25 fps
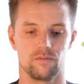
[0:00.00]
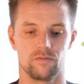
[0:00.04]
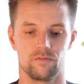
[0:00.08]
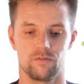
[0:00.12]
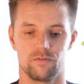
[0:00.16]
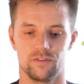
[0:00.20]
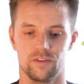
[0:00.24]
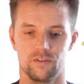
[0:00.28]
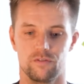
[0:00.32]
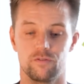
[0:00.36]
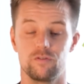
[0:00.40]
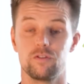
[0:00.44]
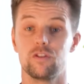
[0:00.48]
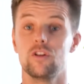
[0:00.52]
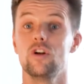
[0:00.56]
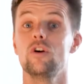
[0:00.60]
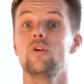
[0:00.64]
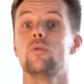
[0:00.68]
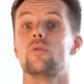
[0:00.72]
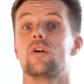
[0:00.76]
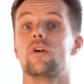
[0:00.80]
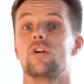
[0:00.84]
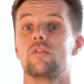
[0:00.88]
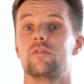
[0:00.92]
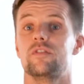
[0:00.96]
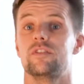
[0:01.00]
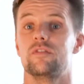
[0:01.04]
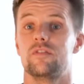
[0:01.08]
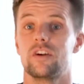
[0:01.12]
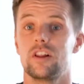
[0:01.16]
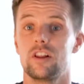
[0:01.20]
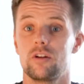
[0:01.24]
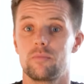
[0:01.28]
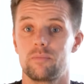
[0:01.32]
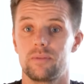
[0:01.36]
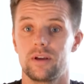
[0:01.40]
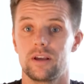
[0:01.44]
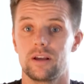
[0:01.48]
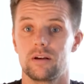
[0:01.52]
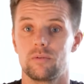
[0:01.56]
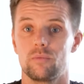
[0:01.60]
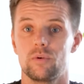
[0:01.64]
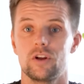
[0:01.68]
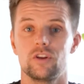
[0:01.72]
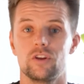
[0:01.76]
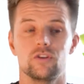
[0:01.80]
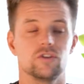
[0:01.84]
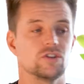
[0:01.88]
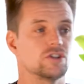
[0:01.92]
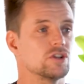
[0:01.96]
the flow of developing,
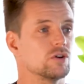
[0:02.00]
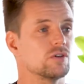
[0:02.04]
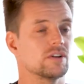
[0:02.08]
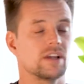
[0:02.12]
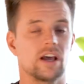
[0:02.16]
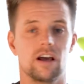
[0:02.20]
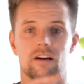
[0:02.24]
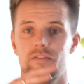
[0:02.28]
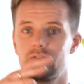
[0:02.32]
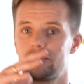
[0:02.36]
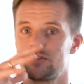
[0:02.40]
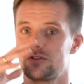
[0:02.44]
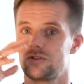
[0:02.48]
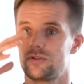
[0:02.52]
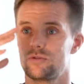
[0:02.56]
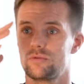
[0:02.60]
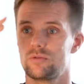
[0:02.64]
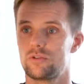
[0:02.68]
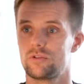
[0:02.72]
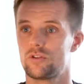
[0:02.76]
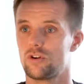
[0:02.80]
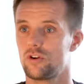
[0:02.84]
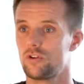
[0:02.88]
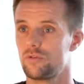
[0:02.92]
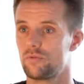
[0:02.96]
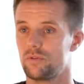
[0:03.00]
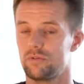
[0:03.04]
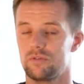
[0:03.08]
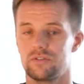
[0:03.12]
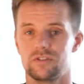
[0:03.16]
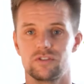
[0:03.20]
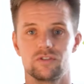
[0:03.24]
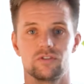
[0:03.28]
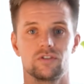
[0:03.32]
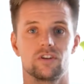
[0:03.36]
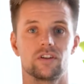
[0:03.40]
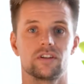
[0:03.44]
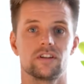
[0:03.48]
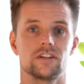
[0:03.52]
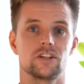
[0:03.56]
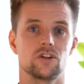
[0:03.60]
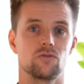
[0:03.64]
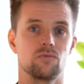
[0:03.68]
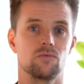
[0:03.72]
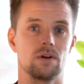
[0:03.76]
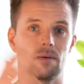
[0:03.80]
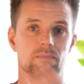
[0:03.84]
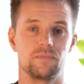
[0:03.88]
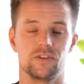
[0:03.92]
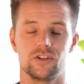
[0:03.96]
when you don't have to do code reviews, you're not
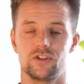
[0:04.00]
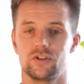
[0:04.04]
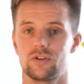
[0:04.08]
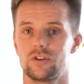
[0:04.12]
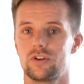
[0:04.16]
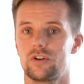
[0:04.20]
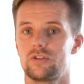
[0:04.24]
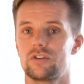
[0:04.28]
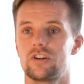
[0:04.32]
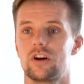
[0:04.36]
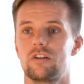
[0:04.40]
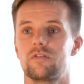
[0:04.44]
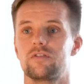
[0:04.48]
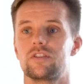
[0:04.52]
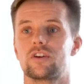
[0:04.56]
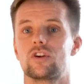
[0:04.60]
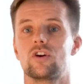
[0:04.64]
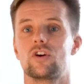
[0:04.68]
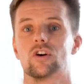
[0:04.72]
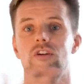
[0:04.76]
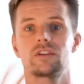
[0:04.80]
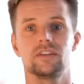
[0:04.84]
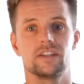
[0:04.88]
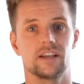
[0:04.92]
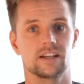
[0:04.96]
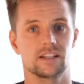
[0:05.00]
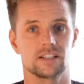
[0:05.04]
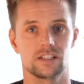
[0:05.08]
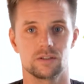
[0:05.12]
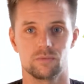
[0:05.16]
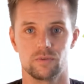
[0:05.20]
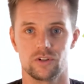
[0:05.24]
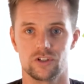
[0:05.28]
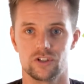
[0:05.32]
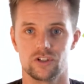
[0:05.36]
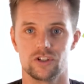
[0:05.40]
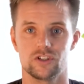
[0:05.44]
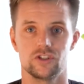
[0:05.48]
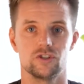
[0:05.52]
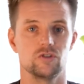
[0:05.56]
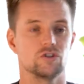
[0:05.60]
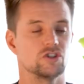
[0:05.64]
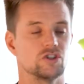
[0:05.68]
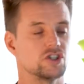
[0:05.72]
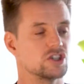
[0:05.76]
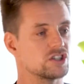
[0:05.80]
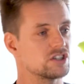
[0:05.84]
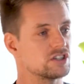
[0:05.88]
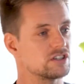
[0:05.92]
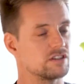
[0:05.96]
interrupted, you don't have the context switches, you
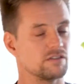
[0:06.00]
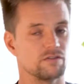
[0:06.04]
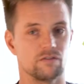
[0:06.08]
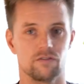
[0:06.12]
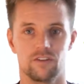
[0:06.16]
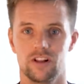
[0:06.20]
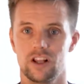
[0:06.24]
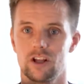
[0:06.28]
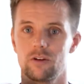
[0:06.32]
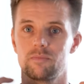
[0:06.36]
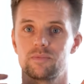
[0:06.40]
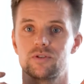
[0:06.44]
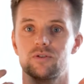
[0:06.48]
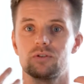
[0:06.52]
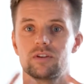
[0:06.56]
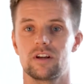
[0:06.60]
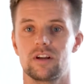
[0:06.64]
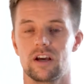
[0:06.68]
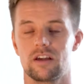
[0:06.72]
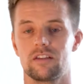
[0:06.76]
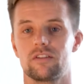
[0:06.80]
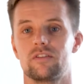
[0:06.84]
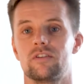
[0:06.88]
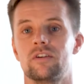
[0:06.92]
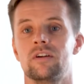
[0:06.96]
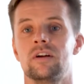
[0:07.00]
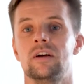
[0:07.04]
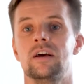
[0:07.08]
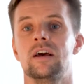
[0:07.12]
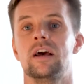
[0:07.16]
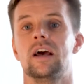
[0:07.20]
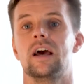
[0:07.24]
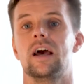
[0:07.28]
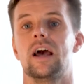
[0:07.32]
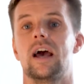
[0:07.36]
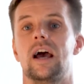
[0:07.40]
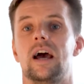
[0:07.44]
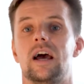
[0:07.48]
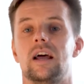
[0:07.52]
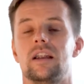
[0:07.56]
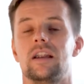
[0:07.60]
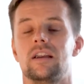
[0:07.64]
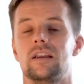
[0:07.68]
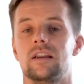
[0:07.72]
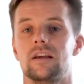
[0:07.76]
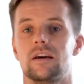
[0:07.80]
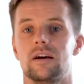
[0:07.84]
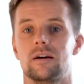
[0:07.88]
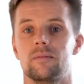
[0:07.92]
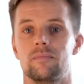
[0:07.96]
just develop together,
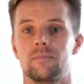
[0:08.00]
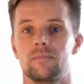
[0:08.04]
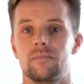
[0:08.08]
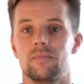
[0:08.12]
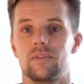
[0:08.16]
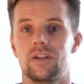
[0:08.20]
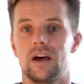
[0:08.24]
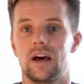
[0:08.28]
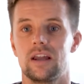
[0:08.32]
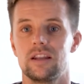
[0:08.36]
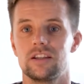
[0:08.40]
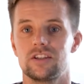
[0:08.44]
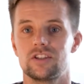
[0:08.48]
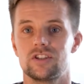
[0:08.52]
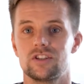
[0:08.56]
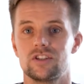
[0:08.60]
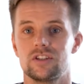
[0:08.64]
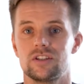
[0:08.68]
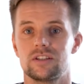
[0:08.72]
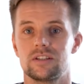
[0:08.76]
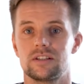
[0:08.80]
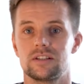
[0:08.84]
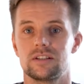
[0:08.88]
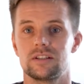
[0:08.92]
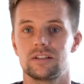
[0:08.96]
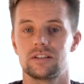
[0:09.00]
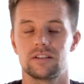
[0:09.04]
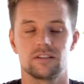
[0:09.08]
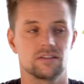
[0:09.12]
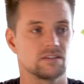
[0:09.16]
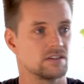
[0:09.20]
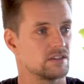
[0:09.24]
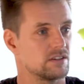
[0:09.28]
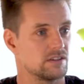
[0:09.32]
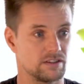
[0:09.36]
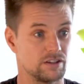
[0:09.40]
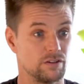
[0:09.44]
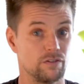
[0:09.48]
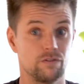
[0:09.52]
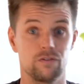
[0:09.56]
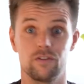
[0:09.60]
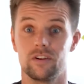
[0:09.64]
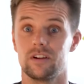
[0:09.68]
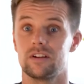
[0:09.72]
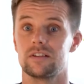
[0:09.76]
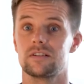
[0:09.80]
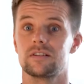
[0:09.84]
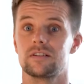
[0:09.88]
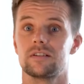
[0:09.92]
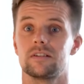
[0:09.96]
and that is just
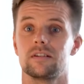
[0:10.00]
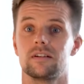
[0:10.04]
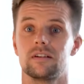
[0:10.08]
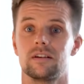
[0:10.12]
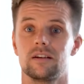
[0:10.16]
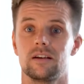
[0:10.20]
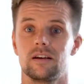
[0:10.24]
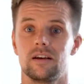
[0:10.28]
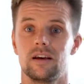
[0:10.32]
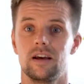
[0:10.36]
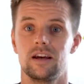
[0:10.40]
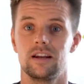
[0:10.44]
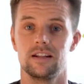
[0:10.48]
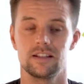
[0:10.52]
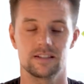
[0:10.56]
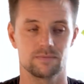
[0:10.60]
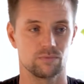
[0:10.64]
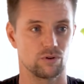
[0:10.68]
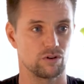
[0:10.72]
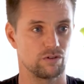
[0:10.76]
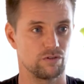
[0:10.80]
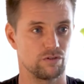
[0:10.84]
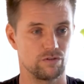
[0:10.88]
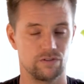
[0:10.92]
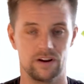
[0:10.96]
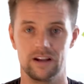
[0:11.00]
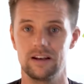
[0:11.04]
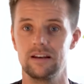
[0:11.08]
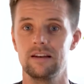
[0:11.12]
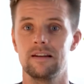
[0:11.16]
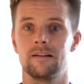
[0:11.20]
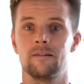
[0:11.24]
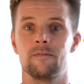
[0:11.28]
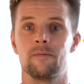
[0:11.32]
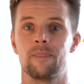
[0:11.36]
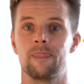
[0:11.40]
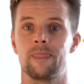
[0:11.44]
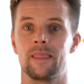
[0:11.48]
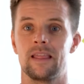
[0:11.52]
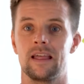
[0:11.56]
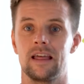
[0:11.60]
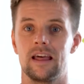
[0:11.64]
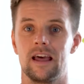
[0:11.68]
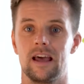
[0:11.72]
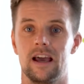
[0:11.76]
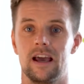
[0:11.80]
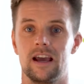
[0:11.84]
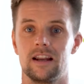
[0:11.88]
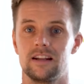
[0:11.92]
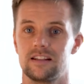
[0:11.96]
different, and it's more fun,
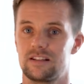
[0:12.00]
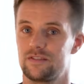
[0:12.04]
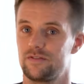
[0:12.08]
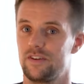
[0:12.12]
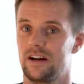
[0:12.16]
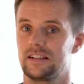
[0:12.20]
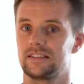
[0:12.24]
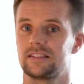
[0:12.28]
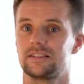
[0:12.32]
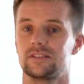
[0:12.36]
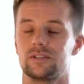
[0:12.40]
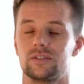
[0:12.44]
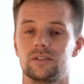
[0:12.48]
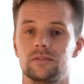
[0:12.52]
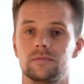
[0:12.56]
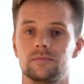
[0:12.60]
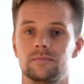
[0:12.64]
and it's faster.